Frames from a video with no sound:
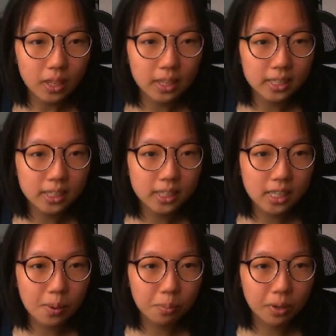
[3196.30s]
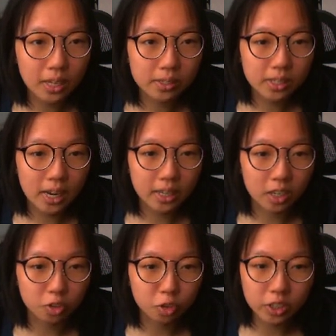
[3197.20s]
This is step
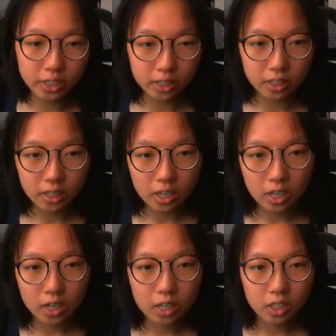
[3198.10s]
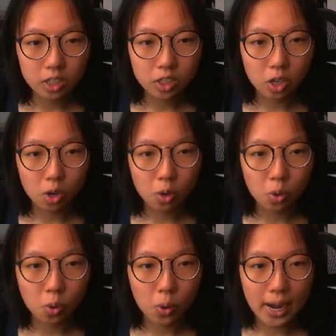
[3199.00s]
1900.
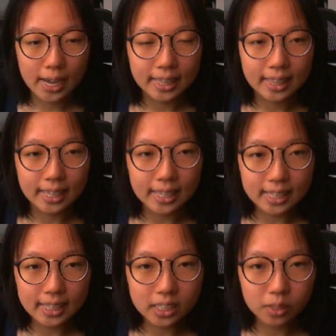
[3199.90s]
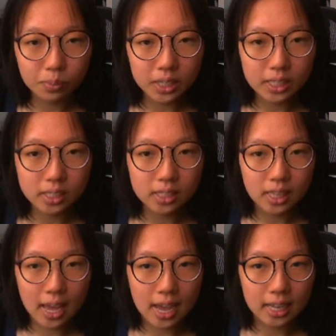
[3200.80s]
So I think this means
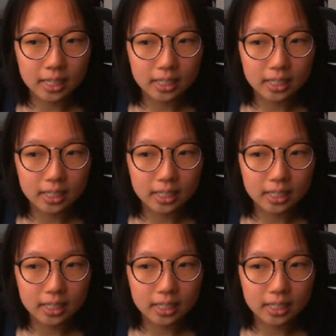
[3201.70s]
that